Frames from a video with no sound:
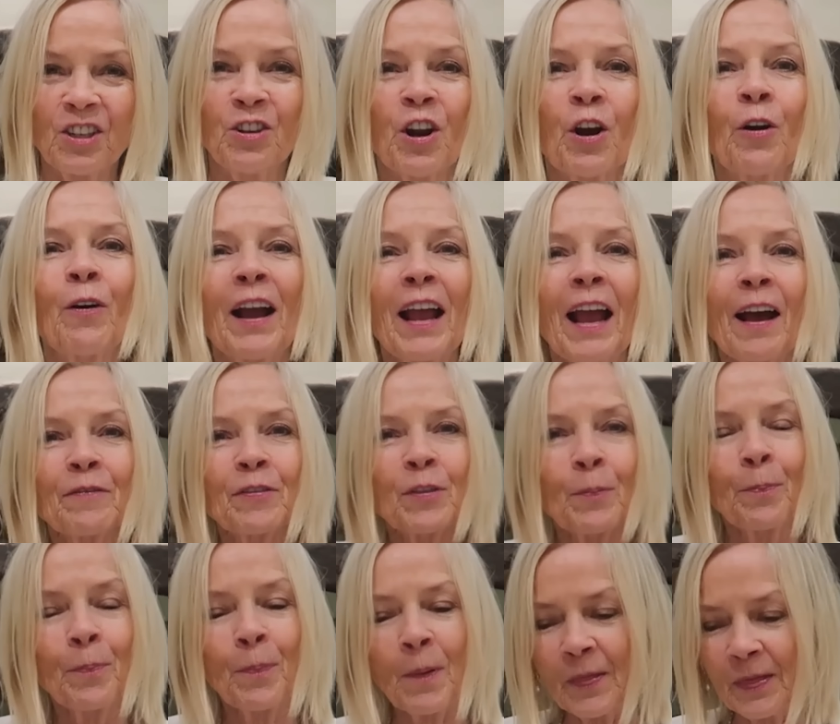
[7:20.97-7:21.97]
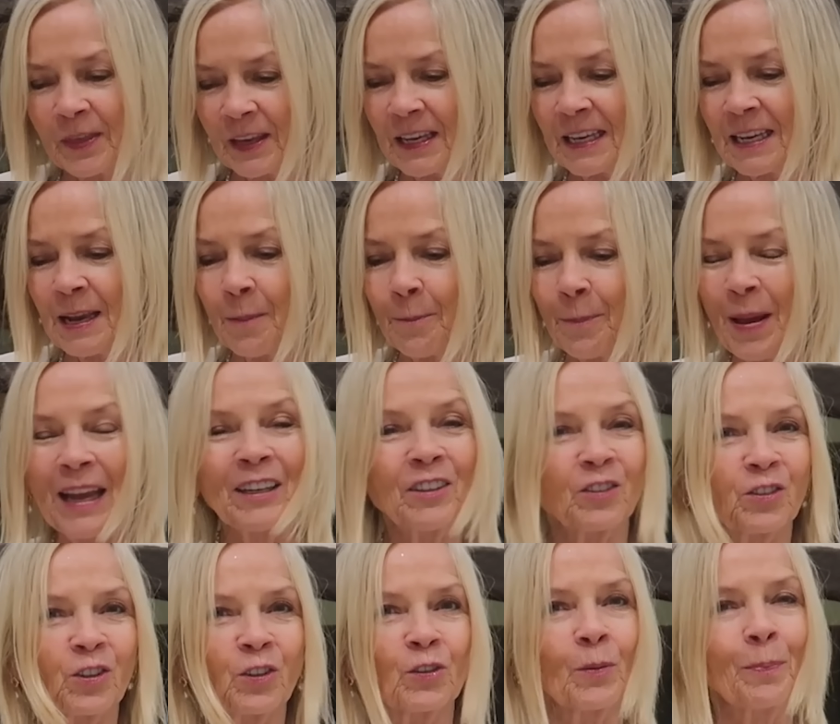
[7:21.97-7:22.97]
You know I have the, the
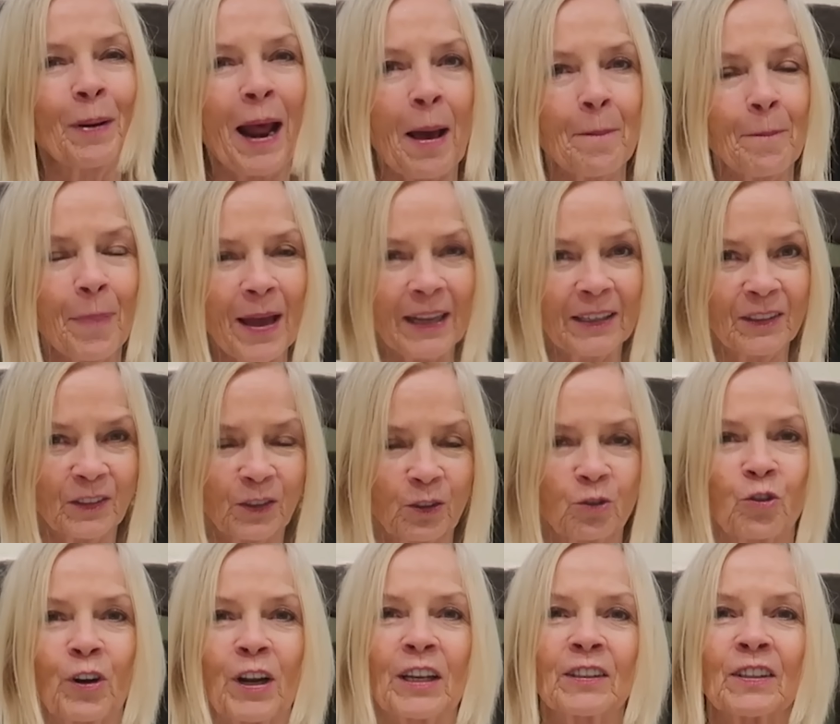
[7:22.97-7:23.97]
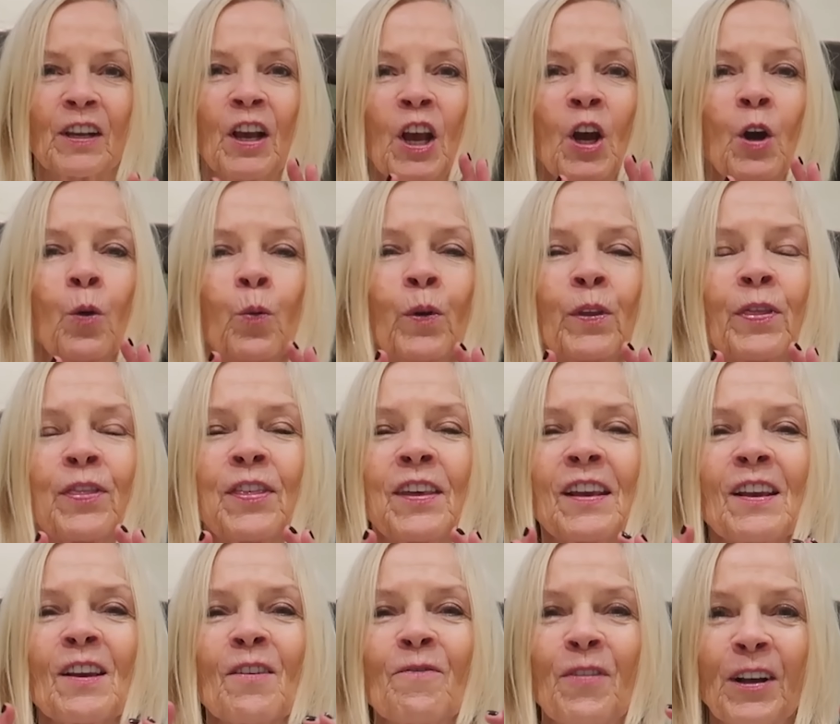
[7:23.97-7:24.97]
pencil, the black pencil dress with
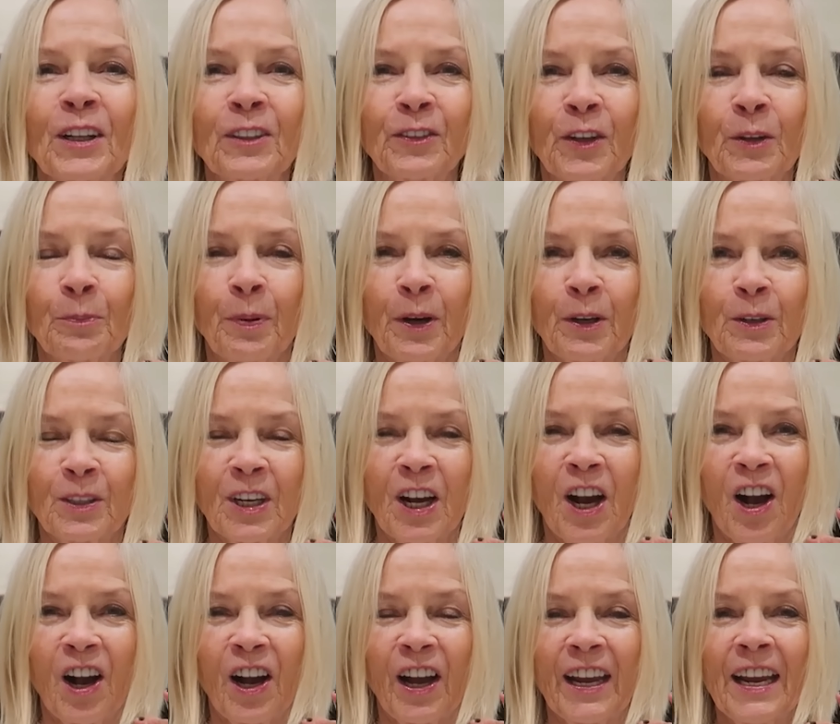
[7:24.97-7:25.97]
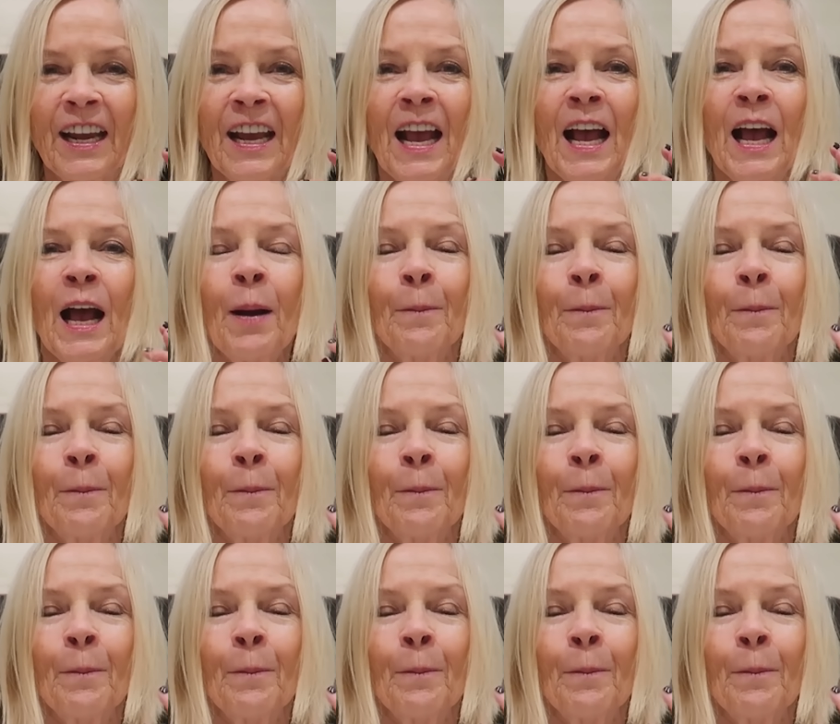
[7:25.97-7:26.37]
the velvet bow tie